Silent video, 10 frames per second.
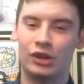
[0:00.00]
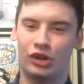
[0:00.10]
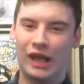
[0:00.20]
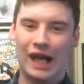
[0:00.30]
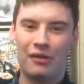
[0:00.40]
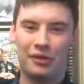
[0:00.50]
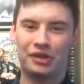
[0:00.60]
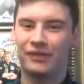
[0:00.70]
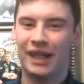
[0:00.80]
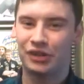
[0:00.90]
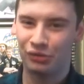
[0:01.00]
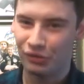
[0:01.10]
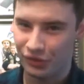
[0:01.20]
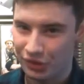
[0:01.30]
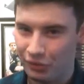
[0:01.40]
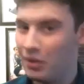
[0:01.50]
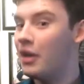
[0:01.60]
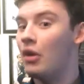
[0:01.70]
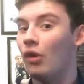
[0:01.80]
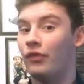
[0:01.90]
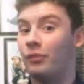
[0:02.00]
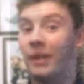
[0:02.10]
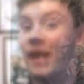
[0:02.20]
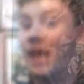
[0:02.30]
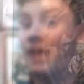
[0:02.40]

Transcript: So now onto the actual review of Space.